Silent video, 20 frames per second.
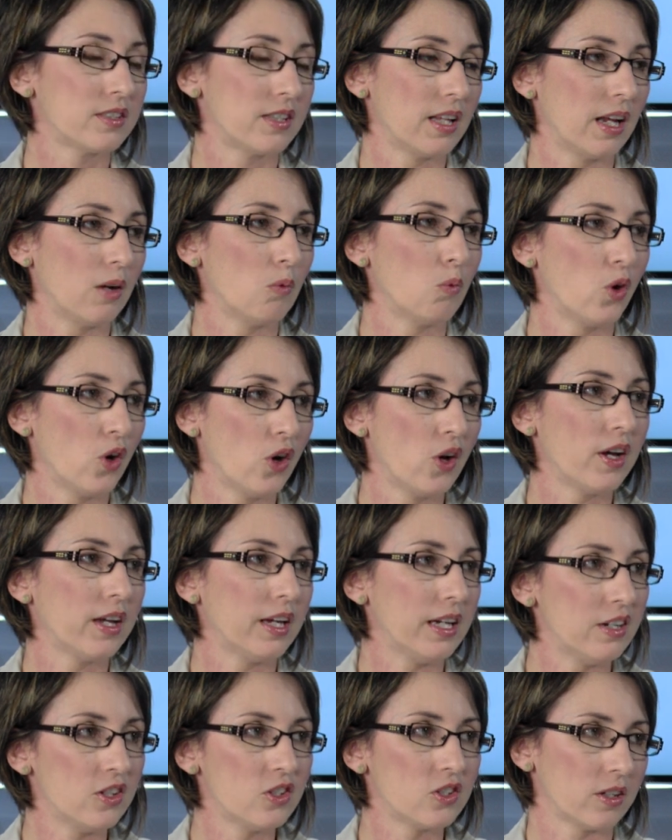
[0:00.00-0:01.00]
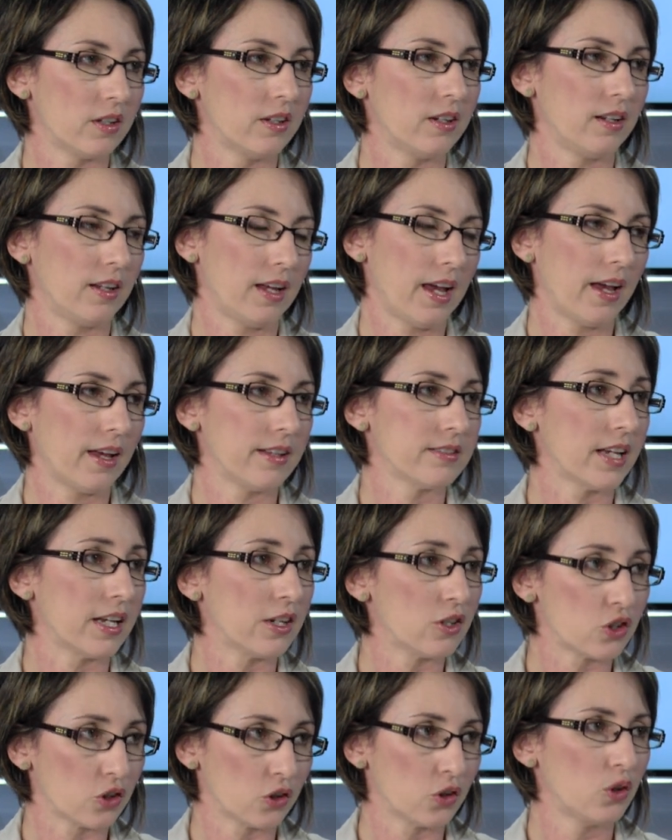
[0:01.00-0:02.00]
that were injured as
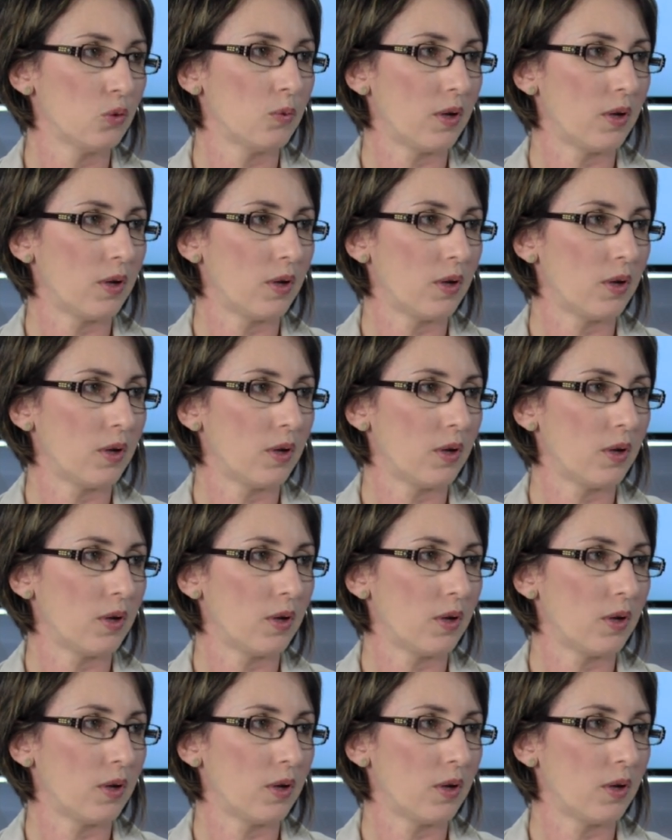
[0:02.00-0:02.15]
at June,